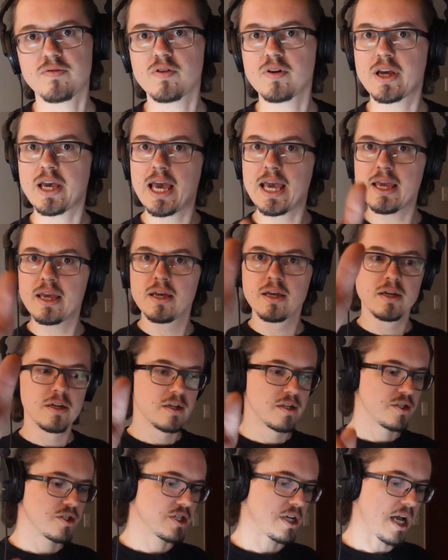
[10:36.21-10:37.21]
Okay,
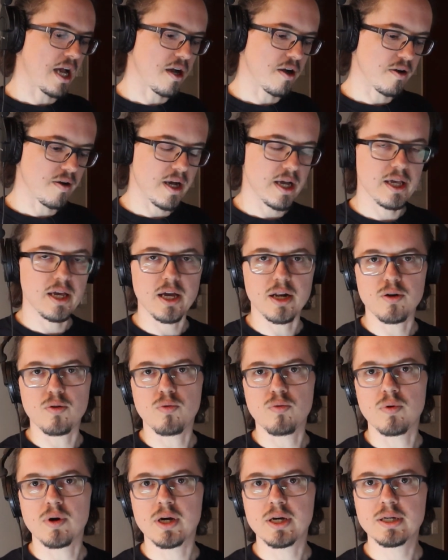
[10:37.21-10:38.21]
ciao. I gotta
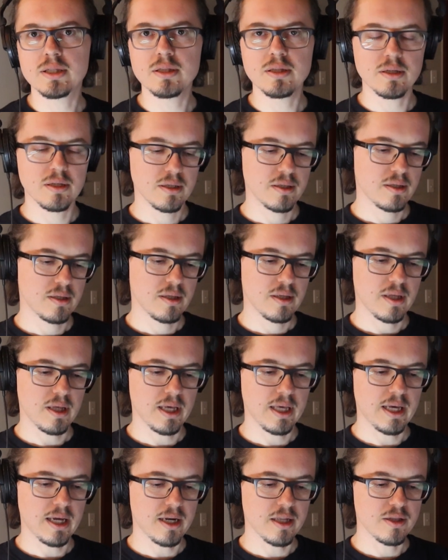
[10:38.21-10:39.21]
run.
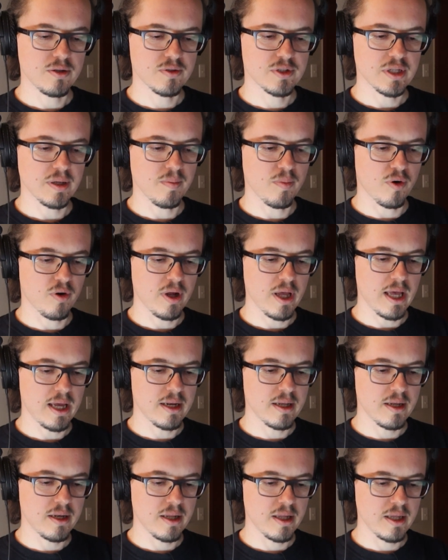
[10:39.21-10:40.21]
I gotta do some more
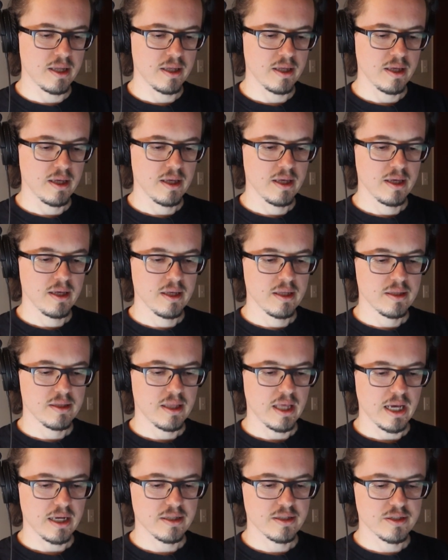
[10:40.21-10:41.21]
editing.
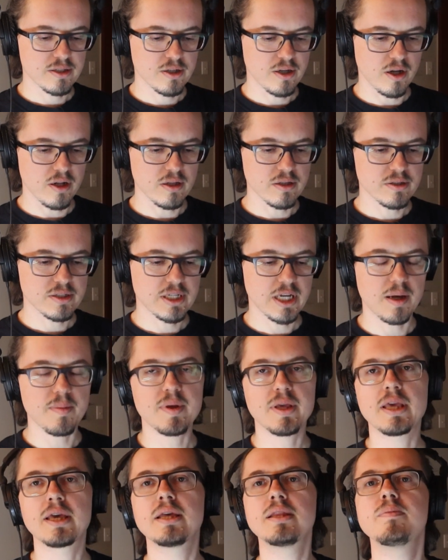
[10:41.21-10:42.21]
Text calls
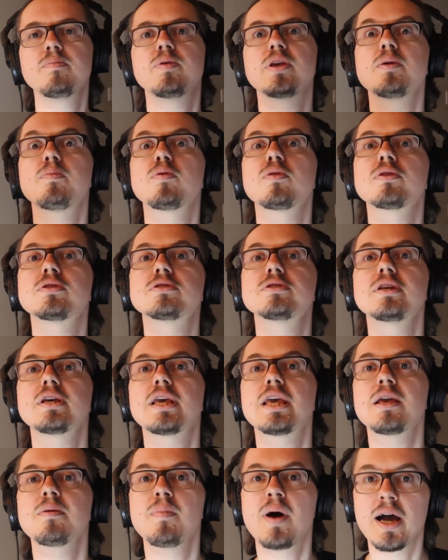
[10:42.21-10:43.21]
coming in, people
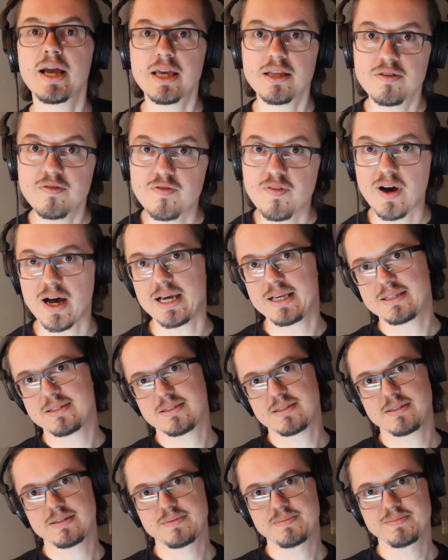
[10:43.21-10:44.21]
seeking my
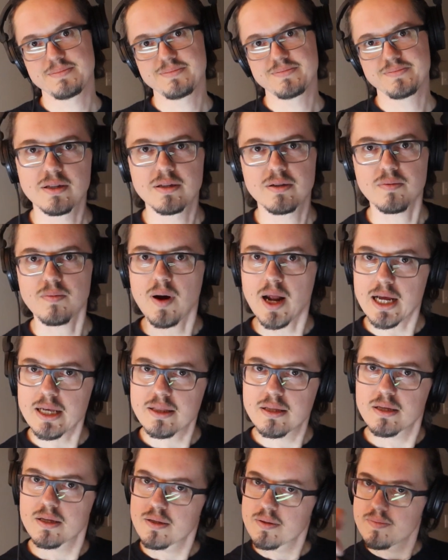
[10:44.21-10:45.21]
advice,
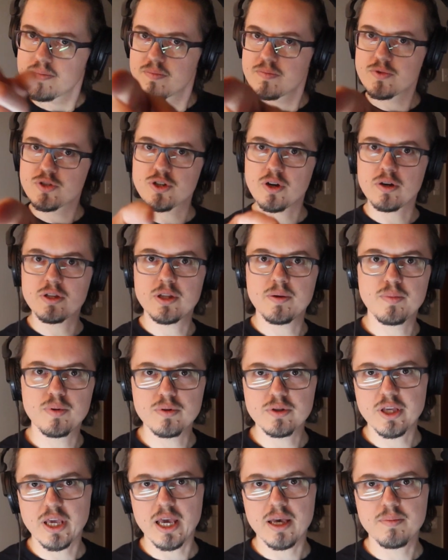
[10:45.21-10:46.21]
right? Join the
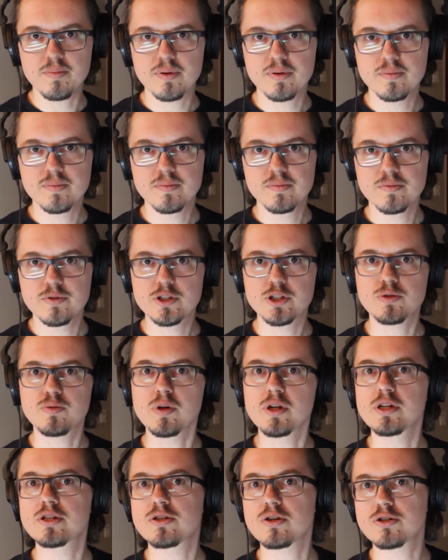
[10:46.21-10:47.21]
bootcamp,
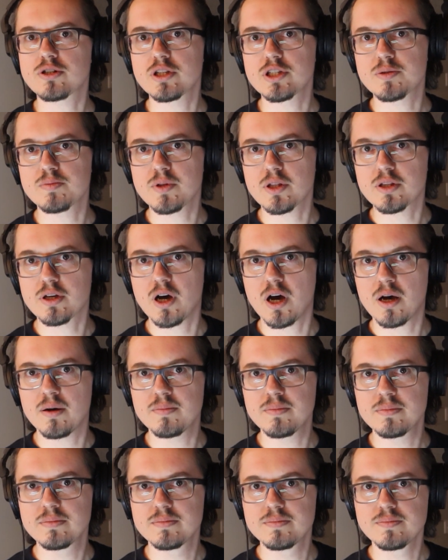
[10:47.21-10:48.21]

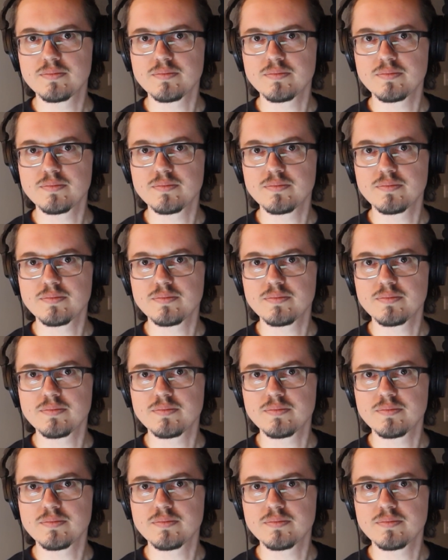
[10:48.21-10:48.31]
SwedishSocialism.com.